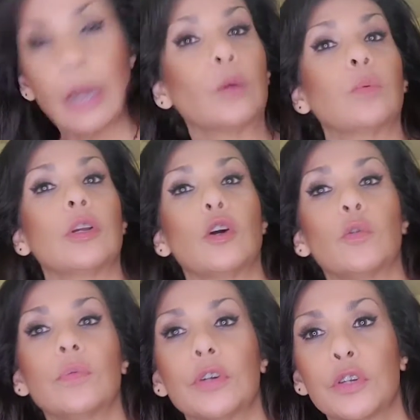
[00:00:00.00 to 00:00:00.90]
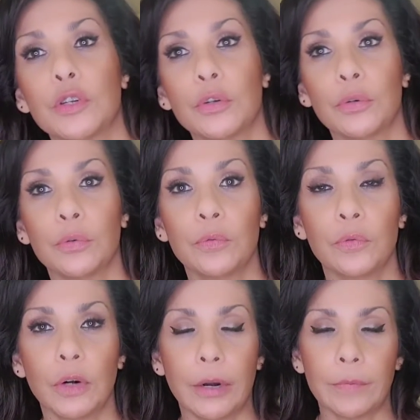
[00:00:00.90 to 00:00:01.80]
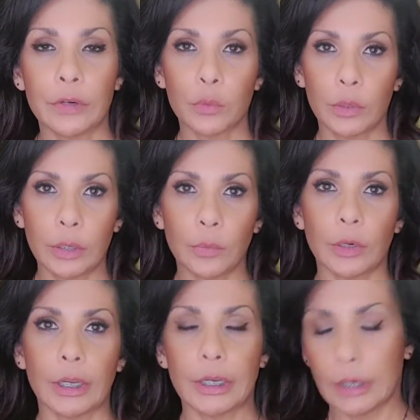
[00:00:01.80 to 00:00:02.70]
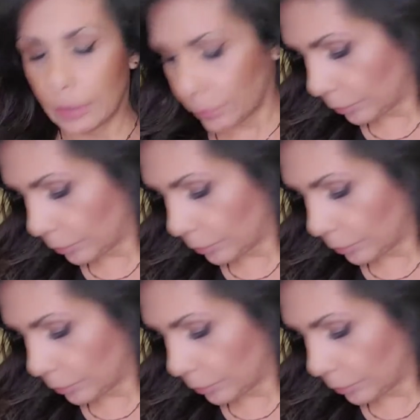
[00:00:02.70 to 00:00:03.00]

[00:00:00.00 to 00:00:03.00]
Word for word: I went over to Forever 21